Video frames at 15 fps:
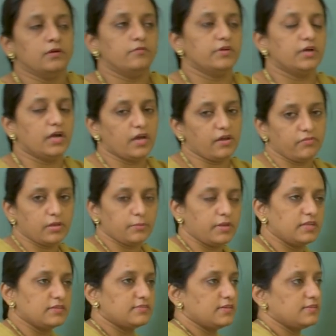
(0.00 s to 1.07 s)
We are having
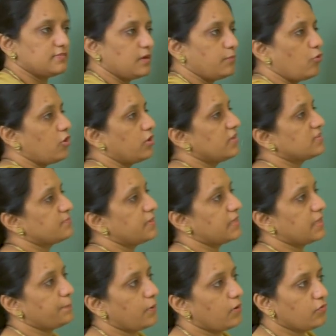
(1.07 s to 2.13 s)
many cells. Our body is made
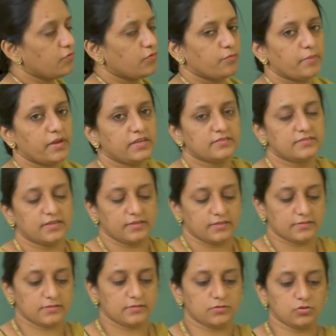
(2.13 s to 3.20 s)
up of many
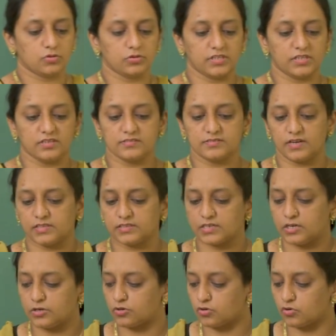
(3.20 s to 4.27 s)
cells. So there is
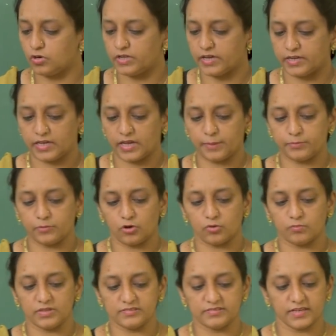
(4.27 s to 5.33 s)
uncontrolled and
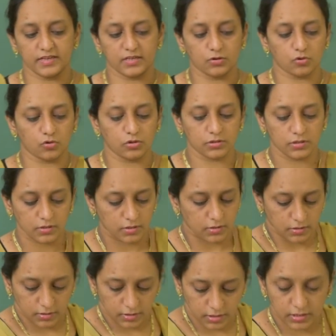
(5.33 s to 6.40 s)
abnormal cell
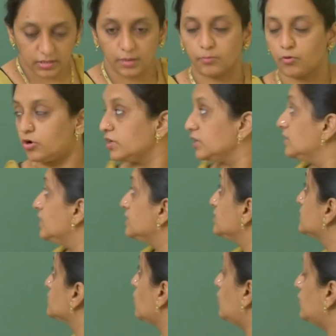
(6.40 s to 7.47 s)
growth in our body that
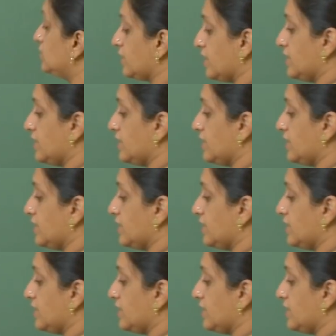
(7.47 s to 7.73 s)
is called